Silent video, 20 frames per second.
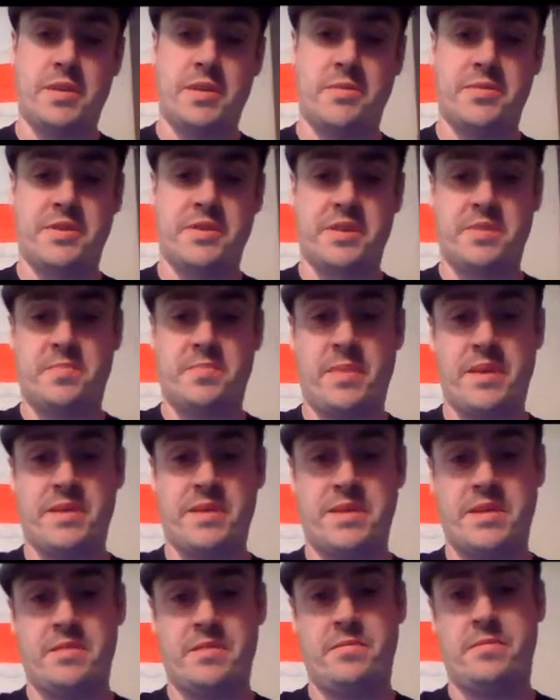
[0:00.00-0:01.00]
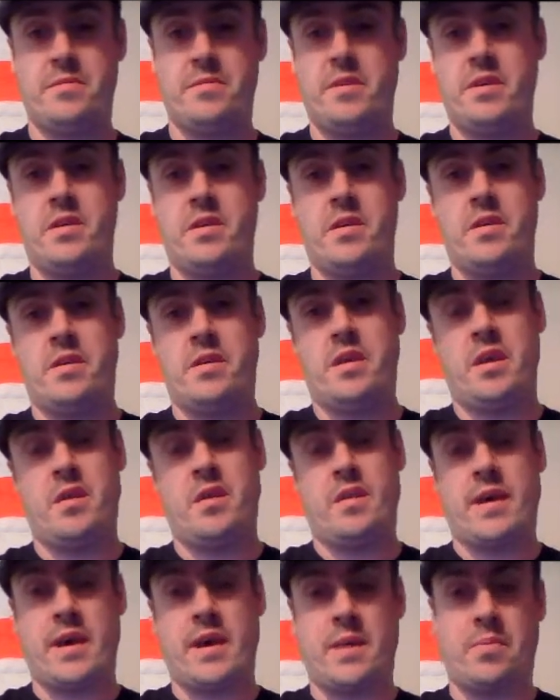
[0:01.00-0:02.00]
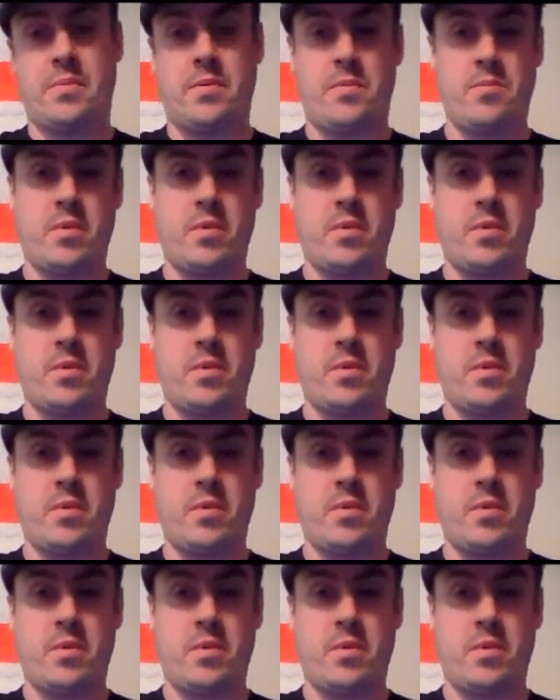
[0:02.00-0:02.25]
I was expecting Harper